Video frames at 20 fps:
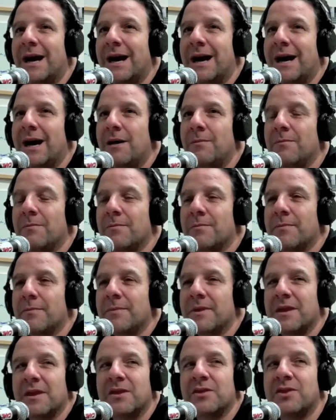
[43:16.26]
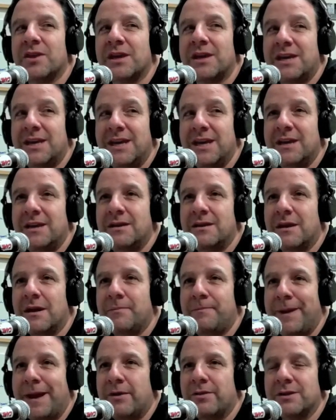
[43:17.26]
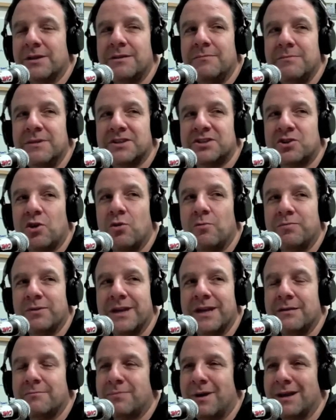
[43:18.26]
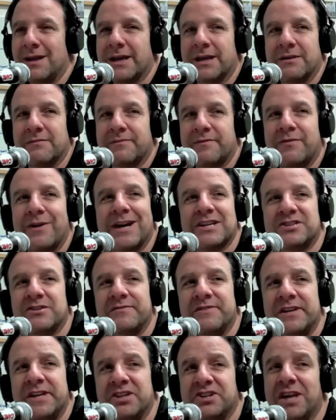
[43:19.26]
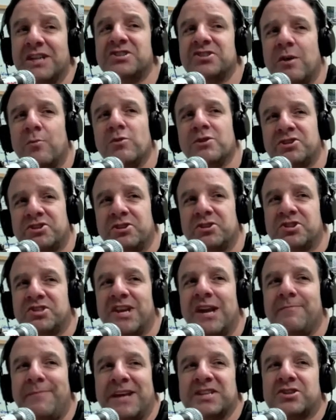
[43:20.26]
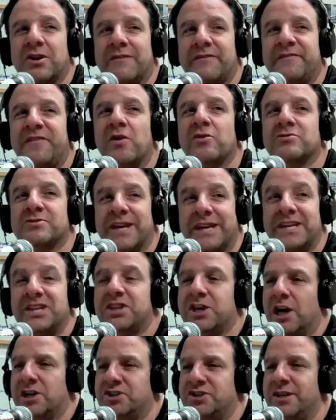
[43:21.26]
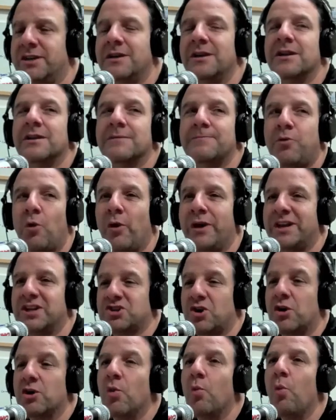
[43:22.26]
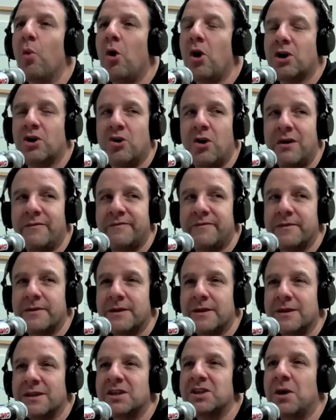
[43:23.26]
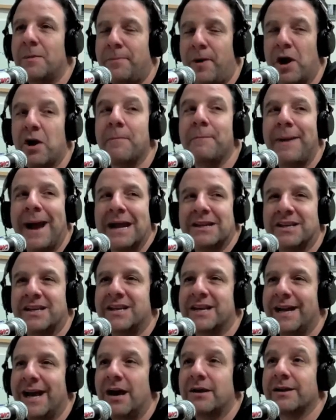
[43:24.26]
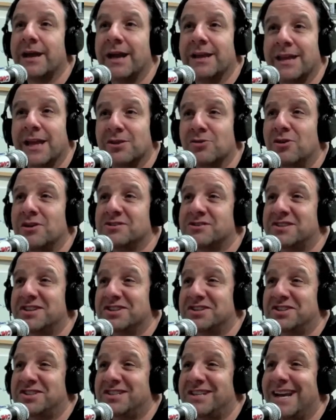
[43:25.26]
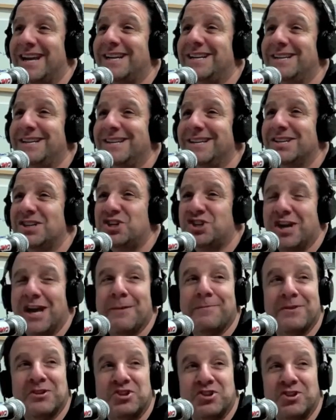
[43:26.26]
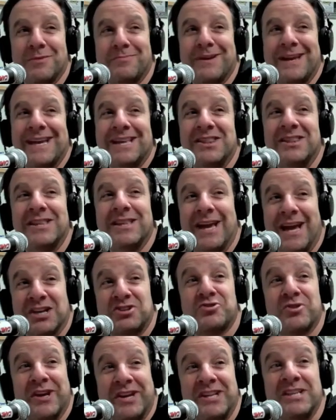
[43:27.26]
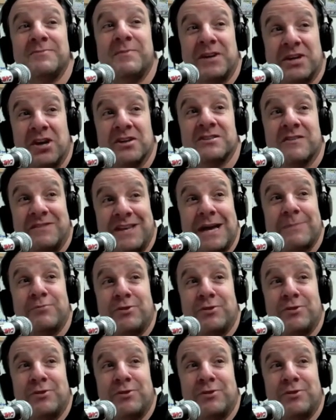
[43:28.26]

Um, We're the home team. The kid apparently missed home plate by like a fraction of an inch, and some will still say based on photos that he touched it. The point is, on a walk-off, the umpire banged the kid out, and they lost the state championship in extra innings extra, because of